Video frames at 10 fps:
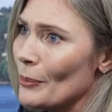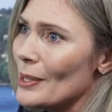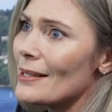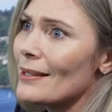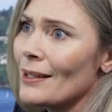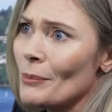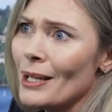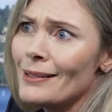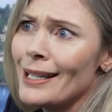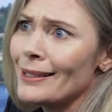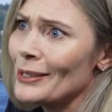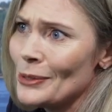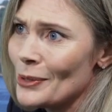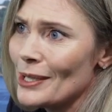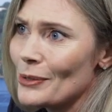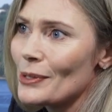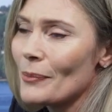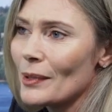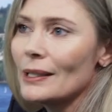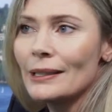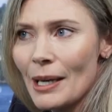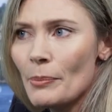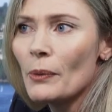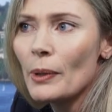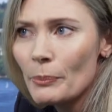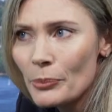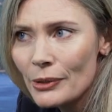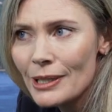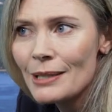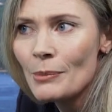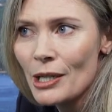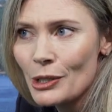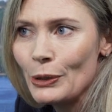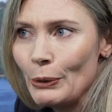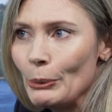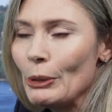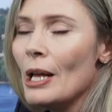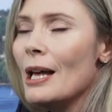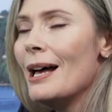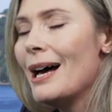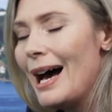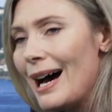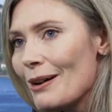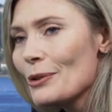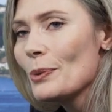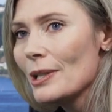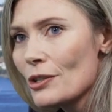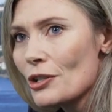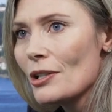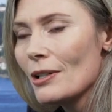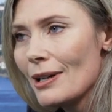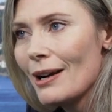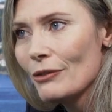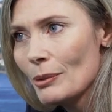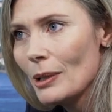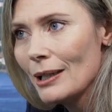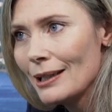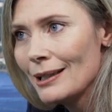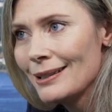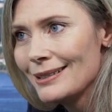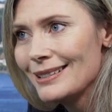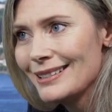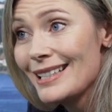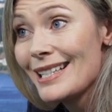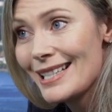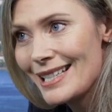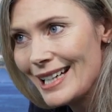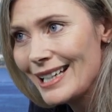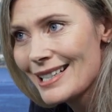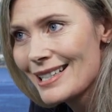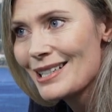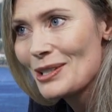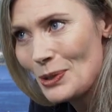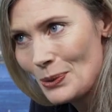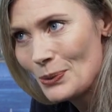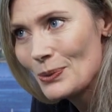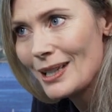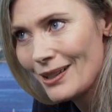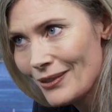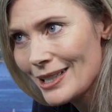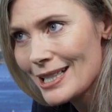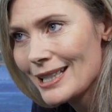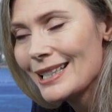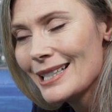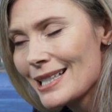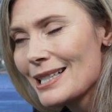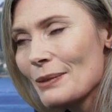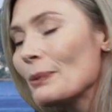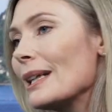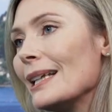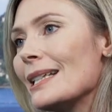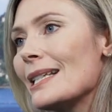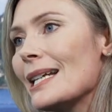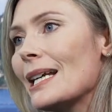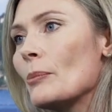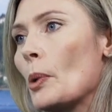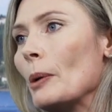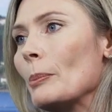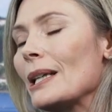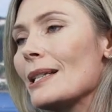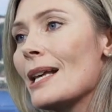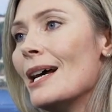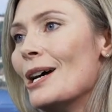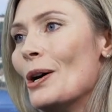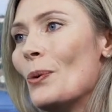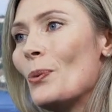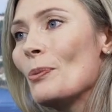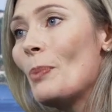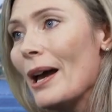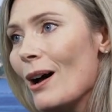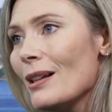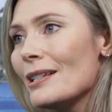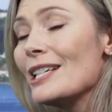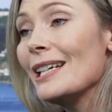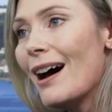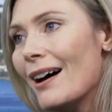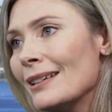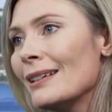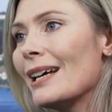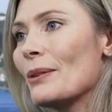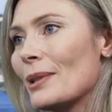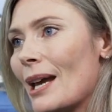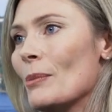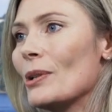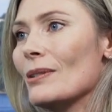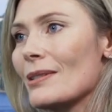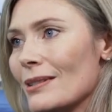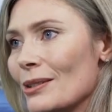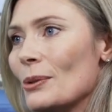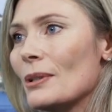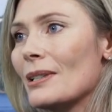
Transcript: We're missing about 10 countries or something like that, but we're pretty much global. How do we ensure everybody sticks to the convention? This is really the sticking point, because with biology, unlike with chemicals and